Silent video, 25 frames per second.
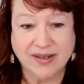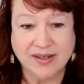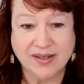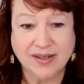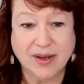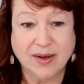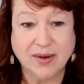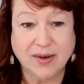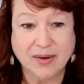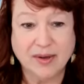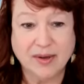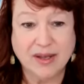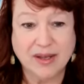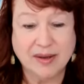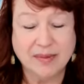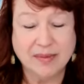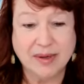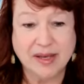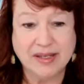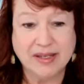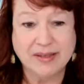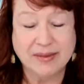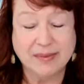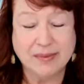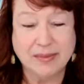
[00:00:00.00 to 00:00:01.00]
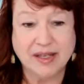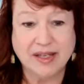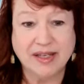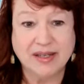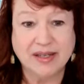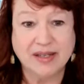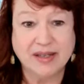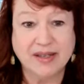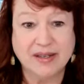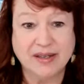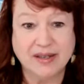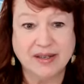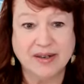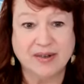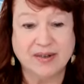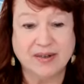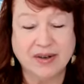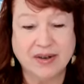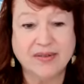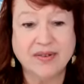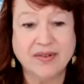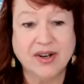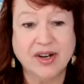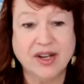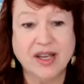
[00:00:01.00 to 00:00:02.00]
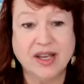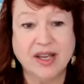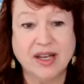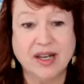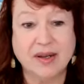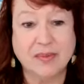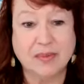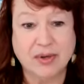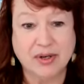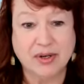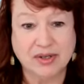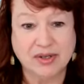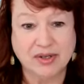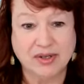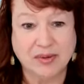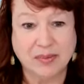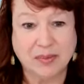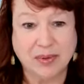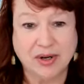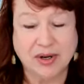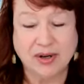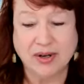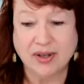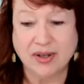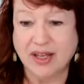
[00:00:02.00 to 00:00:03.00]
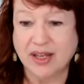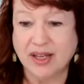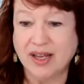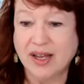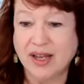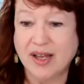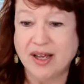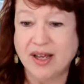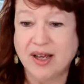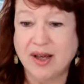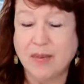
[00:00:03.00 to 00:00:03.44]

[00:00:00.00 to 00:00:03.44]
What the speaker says: So it makes me, a very giddy person, apparently.